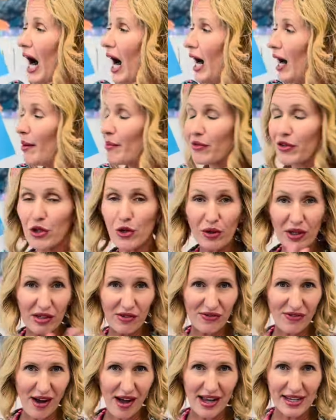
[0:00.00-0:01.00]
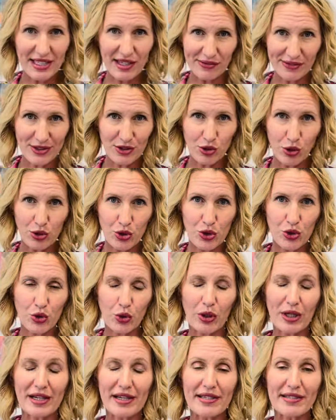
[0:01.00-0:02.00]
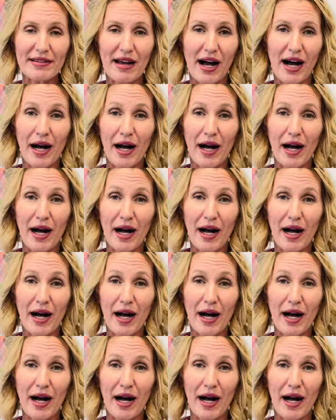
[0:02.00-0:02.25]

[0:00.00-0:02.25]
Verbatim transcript: Um, you can find different social stories.